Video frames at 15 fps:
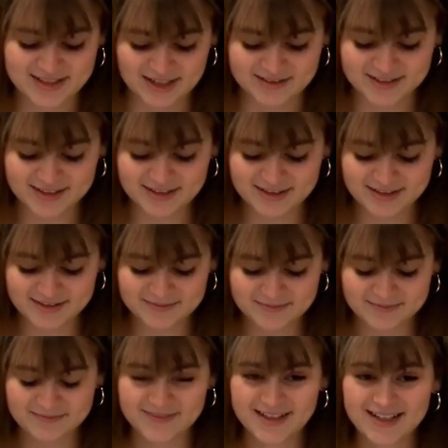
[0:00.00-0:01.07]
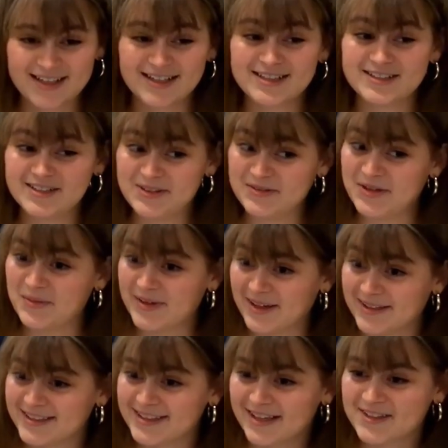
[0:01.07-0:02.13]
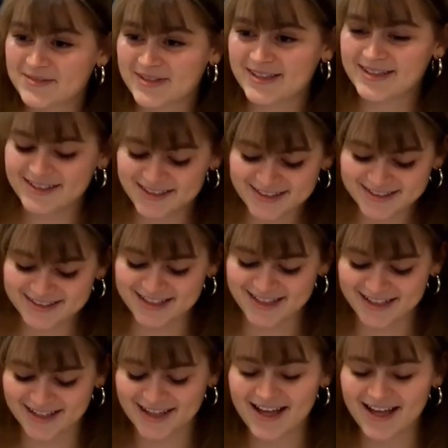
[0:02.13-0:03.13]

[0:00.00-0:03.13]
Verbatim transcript: sounded? Do you know what else sounds ridiculous?